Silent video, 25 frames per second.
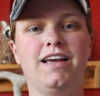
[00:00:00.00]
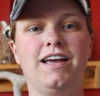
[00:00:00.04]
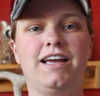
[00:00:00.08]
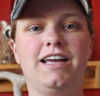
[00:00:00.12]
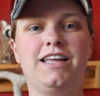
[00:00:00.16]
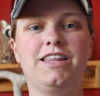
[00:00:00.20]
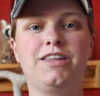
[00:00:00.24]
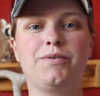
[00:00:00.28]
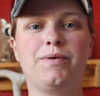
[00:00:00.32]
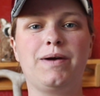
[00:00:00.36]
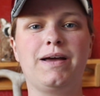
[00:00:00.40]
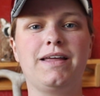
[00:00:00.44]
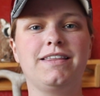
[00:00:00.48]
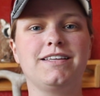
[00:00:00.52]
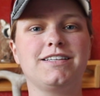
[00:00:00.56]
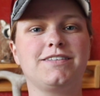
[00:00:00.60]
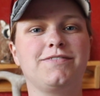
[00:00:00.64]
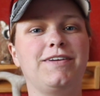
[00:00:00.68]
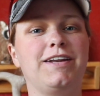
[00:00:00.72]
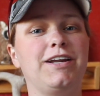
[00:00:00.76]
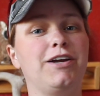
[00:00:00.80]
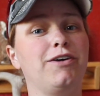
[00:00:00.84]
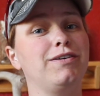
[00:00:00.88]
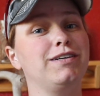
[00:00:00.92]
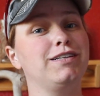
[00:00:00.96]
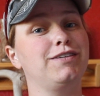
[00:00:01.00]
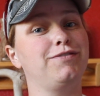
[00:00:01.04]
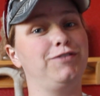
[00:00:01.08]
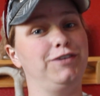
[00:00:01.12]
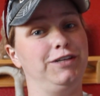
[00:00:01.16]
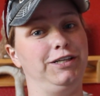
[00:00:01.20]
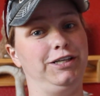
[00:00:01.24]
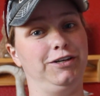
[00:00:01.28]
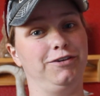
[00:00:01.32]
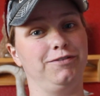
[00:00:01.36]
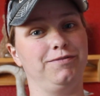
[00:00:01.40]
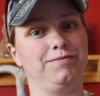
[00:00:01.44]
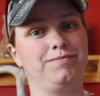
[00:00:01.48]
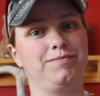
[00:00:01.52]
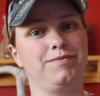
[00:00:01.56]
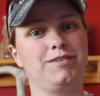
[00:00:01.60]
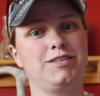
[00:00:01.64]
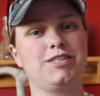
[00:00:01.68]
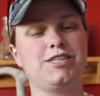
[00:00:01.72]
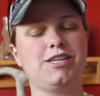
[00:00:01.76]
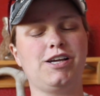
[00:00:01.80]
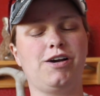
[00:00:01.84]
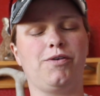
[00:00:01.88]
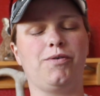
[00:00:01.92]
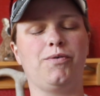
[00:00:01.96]
Either way, this video is for you.
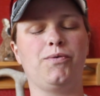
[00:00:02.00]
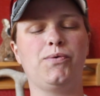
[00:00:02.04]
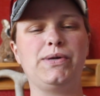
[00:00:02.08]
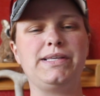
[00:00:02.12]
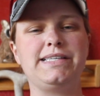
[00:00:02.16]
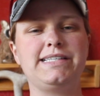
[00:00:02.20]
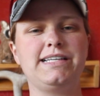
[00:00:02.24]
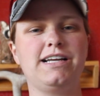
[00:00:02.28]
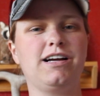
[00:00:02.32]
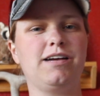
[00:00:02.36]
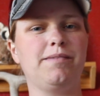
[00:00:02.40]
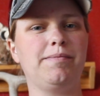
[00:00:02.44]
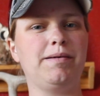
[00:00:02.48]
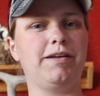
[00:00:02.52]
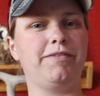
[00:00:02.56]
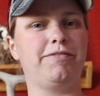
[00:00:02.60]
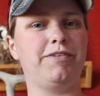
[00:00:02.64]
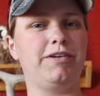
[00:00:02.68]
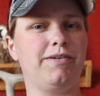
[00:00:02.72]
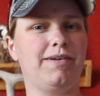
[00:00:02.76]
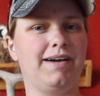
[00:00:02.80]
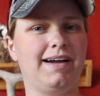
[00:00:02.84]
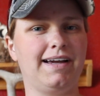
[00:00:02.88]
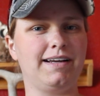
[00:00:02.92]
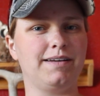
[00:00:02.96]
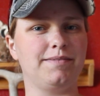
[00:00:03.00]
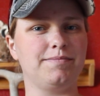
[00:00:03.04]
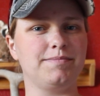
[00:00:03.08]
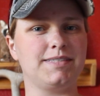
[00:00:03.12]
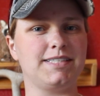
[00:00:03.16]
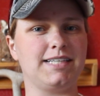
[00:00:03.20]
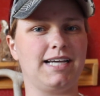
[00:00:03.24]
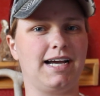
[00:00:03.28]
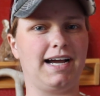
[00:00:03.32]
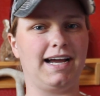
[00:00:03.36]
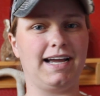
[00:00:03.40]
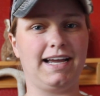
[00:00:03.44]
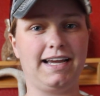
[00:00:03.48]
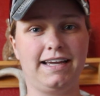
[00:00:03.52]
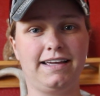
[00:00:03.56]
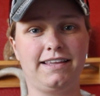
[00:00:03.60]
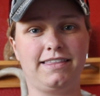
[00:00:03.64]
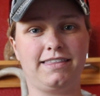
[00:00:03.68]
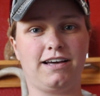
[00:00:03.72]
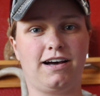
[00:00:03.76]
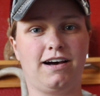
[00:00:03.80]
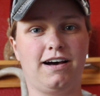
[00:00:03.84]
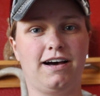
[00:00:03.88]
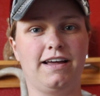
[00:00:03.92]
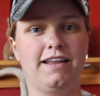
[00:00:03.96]
So let's talk about a few items that I
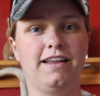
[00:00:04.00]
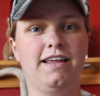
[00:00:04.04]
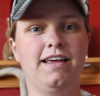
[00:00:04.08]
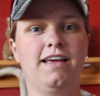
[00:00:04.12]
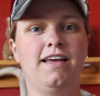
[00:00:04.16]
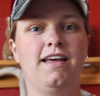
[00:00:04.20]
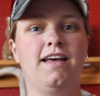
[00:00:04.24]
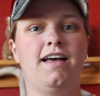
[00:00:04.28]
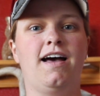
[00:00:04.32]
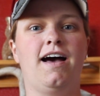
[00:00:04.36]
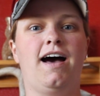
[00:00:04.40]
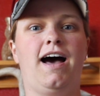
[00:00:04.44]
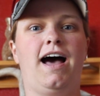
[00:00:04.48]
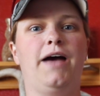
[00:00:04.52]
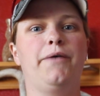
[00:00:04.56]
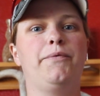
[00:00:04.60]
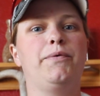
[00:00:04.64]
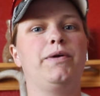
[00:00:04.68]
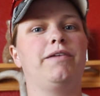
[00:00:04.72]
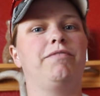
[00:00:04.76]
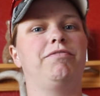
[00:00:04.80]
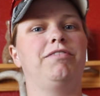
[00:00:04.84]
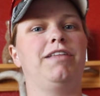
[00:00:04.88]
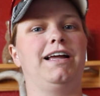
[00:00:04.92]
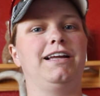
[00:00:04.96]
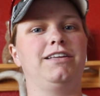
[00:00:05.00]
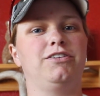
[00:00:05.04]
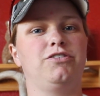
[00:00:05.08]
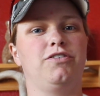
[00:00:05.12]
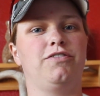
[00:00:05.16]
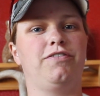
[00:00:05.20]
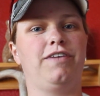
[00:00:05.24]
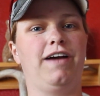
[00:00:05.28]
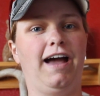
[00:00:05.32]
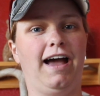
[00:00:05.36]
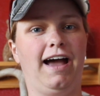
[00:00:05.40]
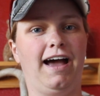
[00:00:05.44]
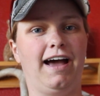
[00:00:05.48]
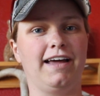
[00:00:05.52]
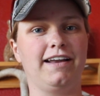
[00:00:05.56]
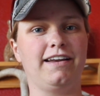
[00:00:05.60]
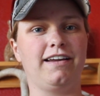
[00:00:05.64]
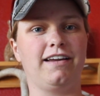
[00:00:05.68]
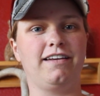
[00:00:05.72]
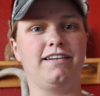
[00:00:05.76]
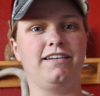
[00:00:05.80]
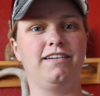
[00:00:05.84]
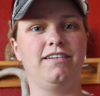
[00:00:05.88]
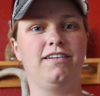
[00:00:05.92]
thought I would have liked to have had